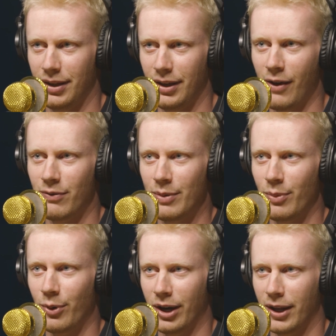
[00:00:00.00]
every
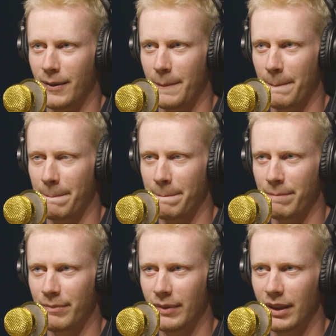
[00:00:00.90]
morning
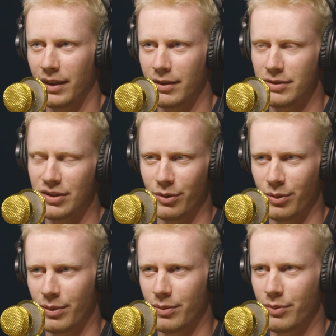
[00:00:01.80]

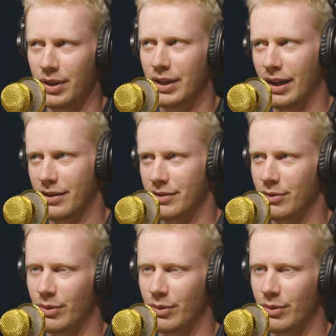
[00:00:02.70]
until we next